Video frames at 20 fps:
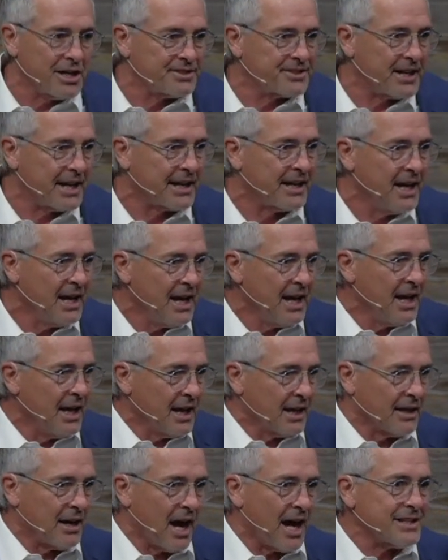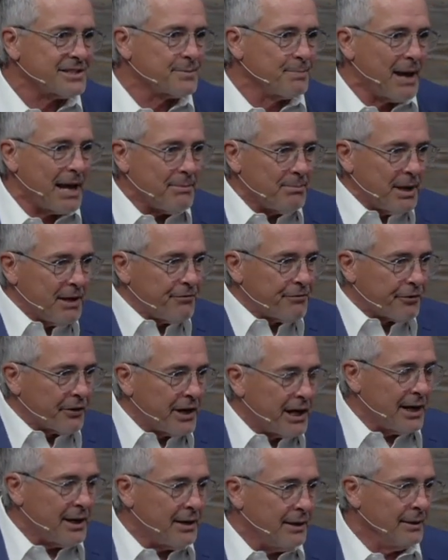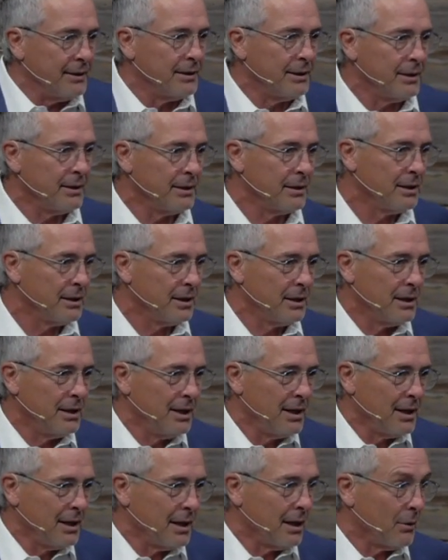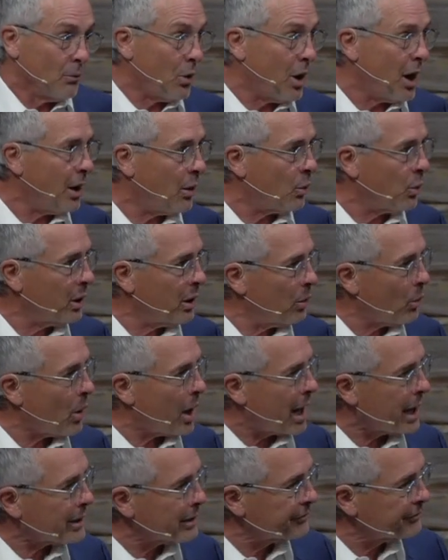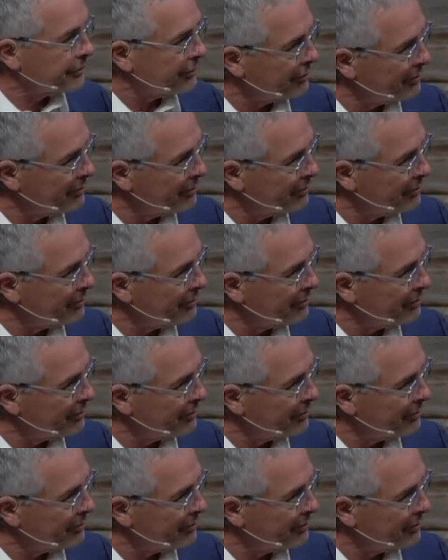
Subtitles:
Say, God's made me free while we're walking through